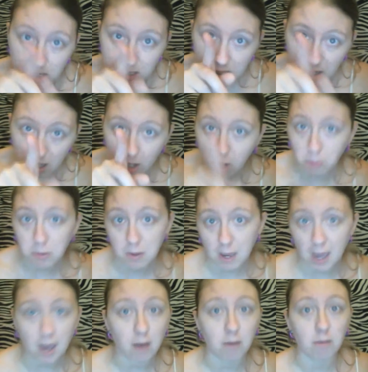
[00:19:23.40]
it's going to help
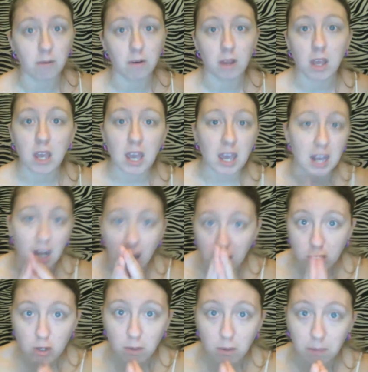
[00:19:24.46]
you out. And
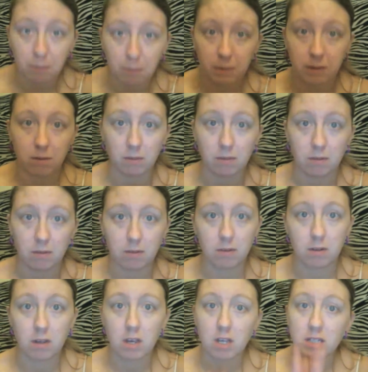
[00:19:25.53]
I know it will.
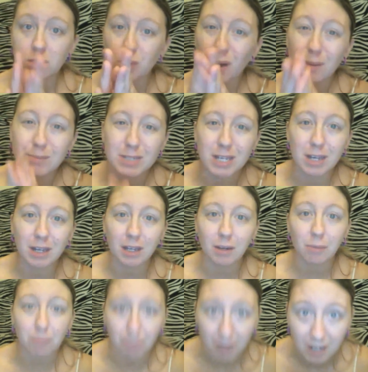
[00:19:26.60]
So I'm
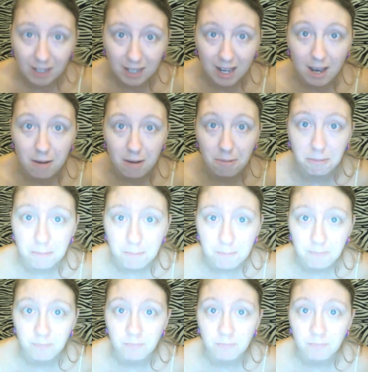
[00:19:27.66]
telling you right now,